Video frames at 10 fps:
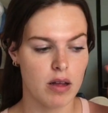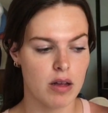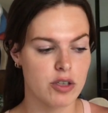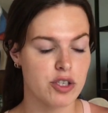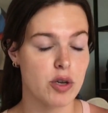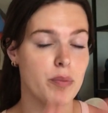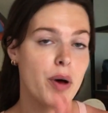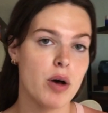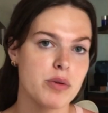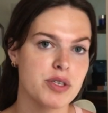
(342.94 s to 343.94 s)
So
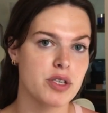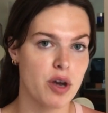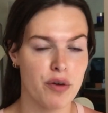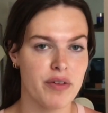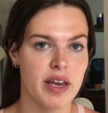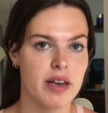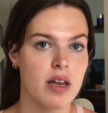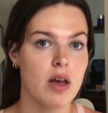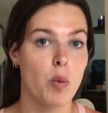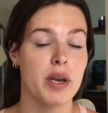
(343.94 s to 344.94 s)
post-COVID,
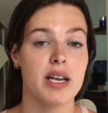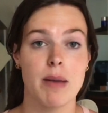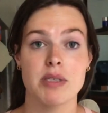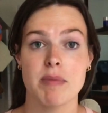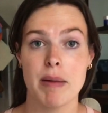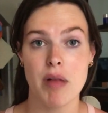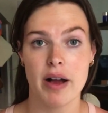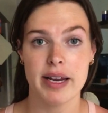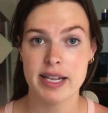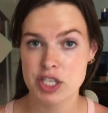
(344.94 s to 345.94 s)
when it comes to my blog
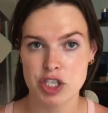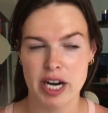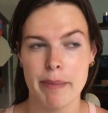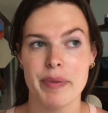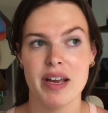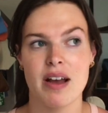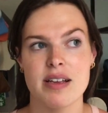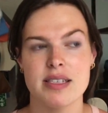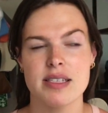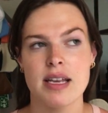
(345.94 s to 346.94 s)
and Instagram,
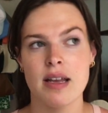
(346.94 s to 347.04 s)
because